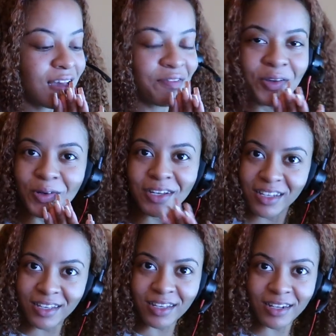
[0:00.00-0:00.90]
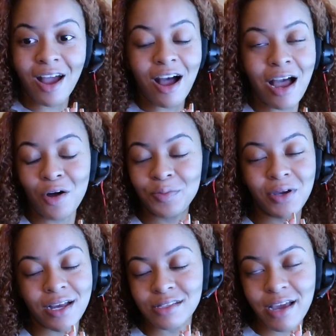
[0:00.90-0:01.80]
I feel good. I hope you
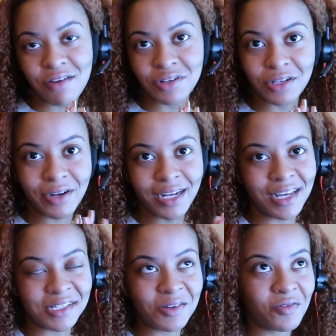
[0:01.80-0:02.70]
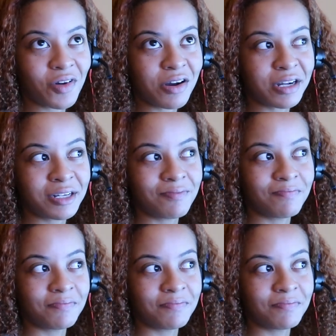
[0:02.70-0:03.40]
guys are having a great day so far.